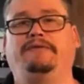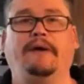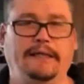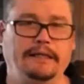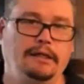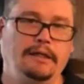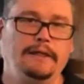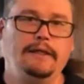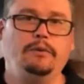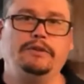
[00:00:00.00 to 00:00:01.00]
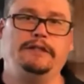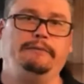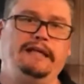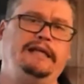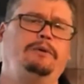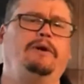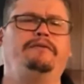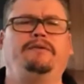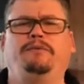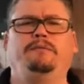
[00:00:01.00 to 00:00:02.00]
of honey, which can be anywhere
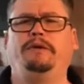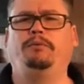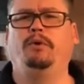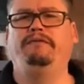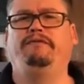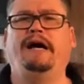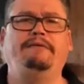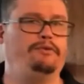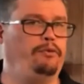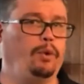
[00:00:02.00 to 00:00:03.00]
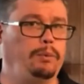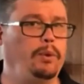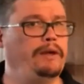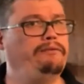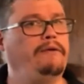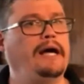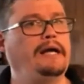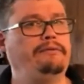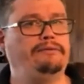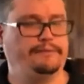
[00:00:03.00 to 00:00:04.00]
from 3.5 to
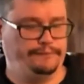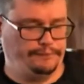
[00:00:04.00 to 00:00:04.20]
4.5.